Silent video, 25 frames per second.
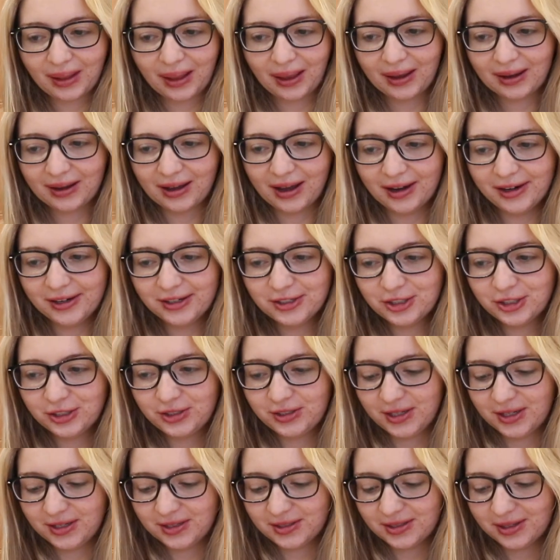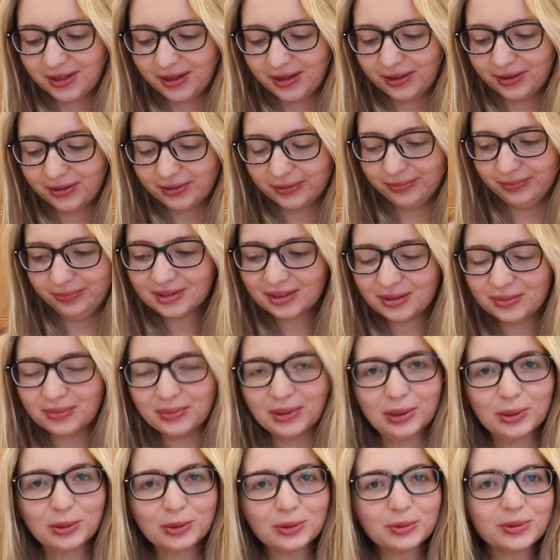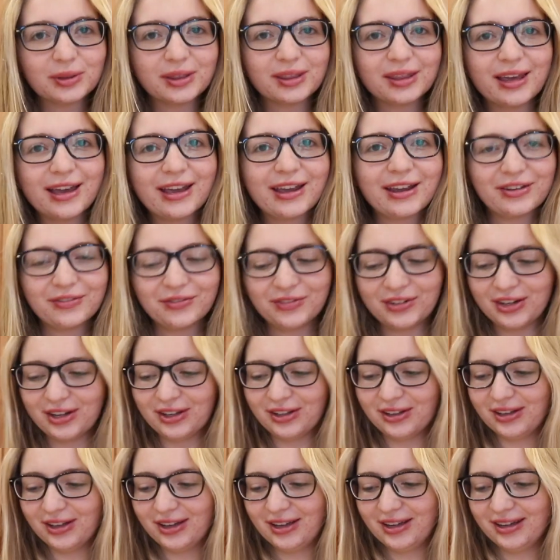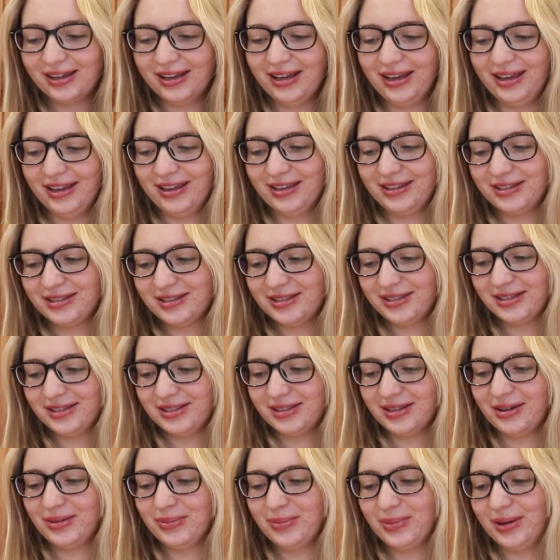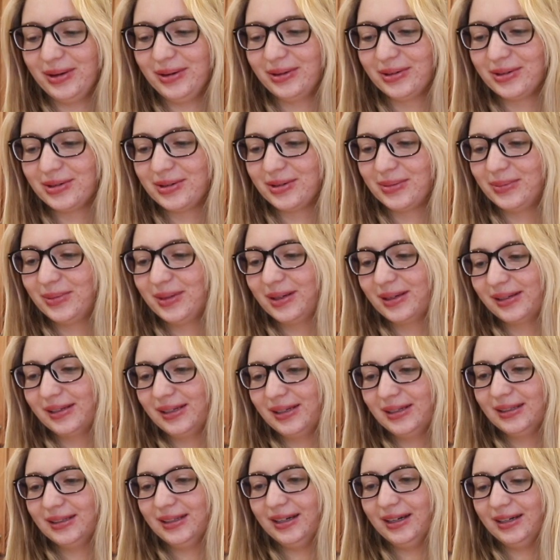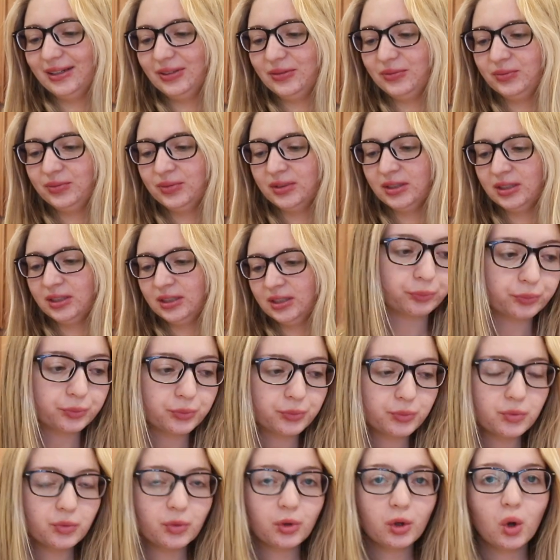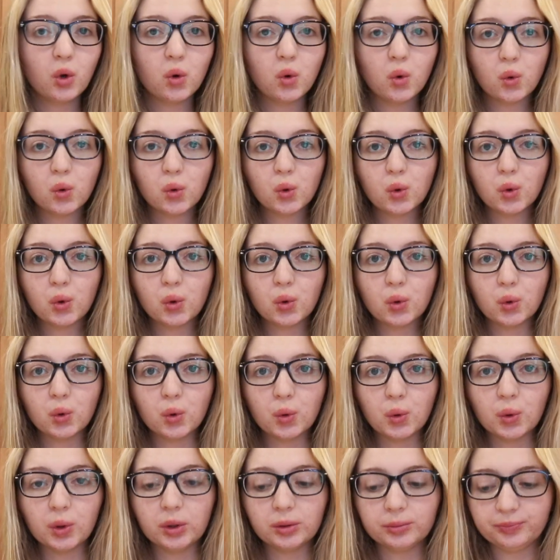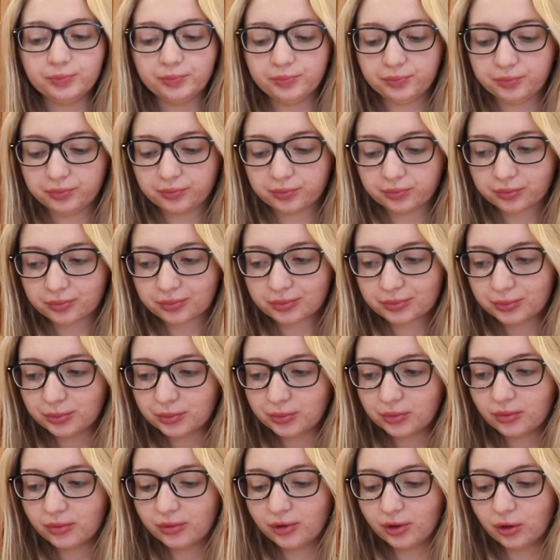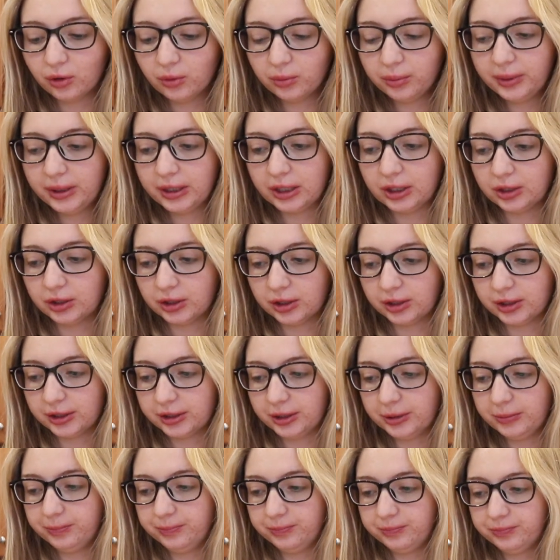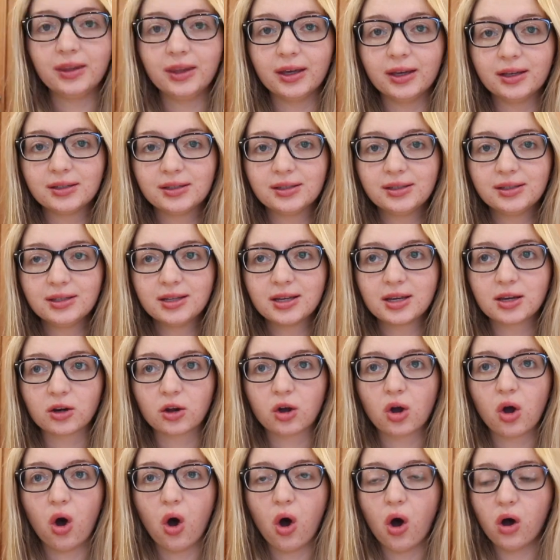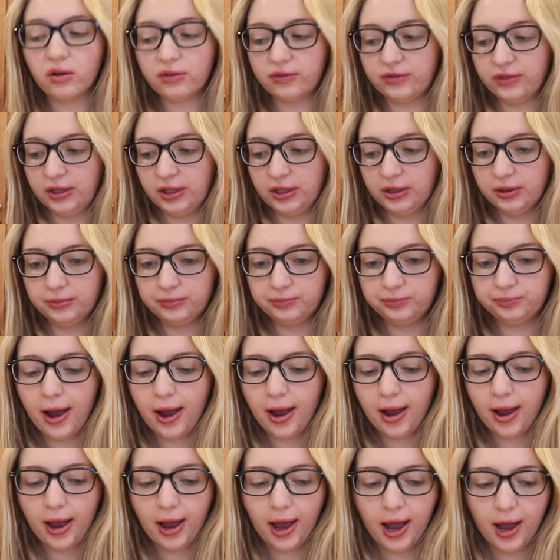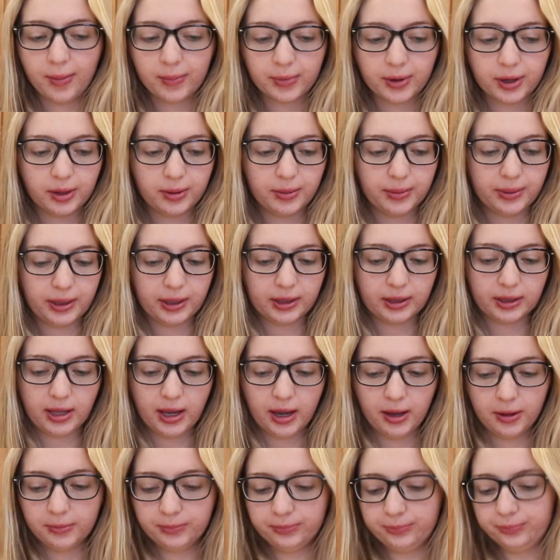it kind of just tastes like milk with like vanilla and cinnamon or something like that. Ooh, it'll be good. This and coffee. I'm gonna make that.